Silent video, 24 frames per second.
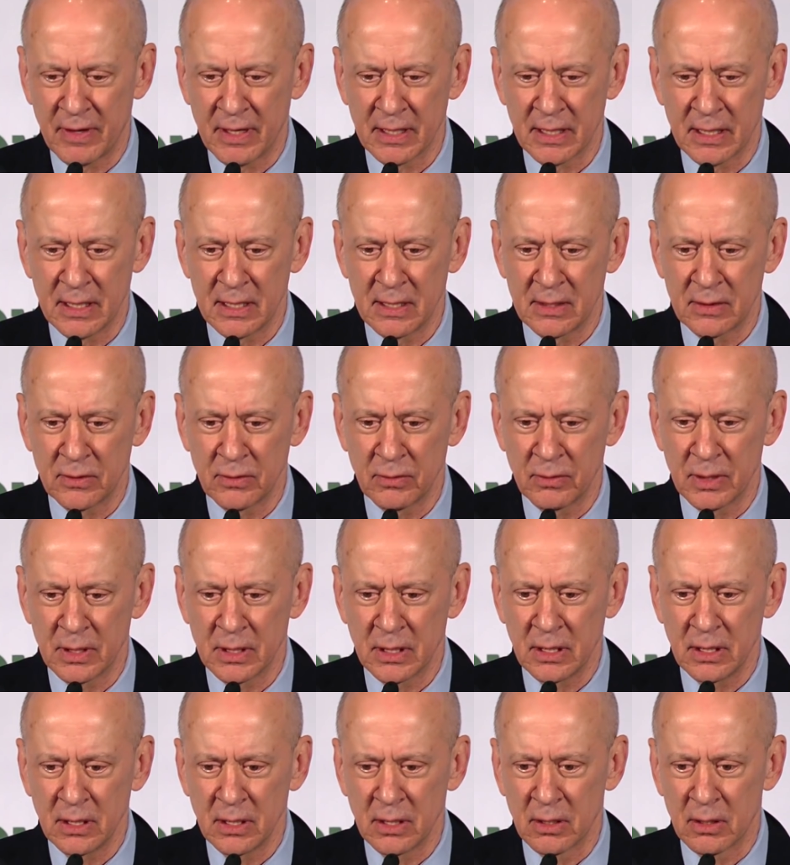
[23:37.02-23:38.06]
I get into it
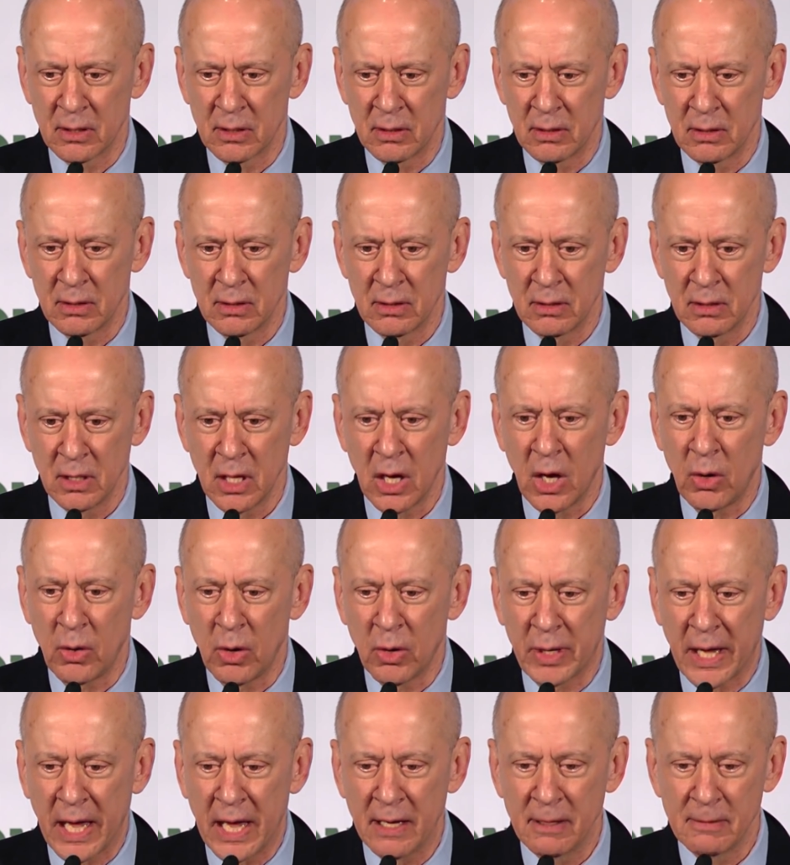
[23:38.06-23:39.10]
here. Oh,
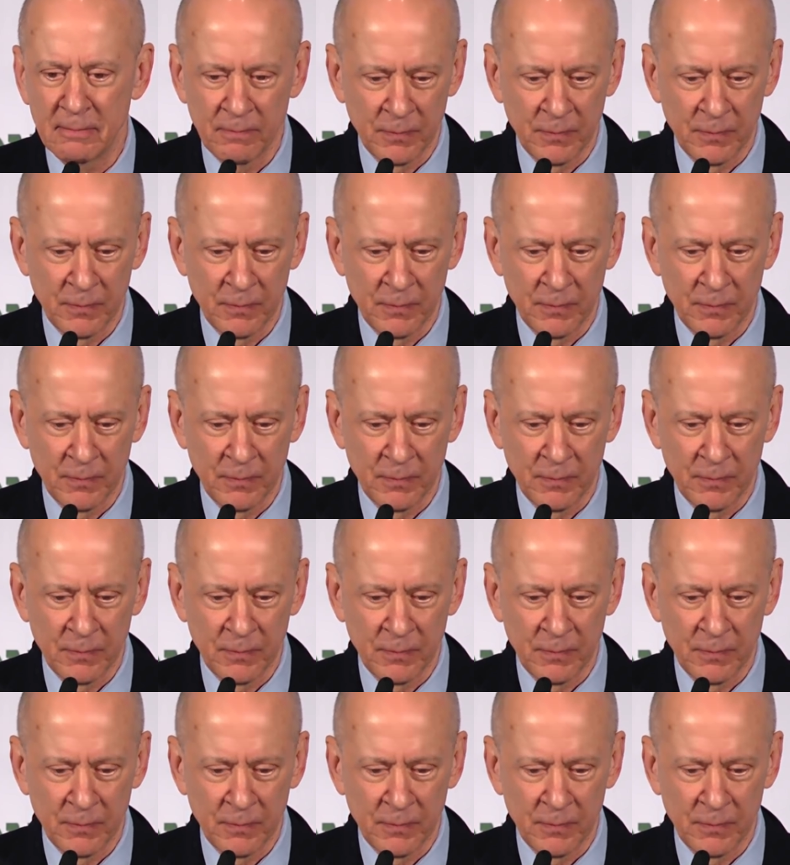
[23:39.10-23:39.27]
okay.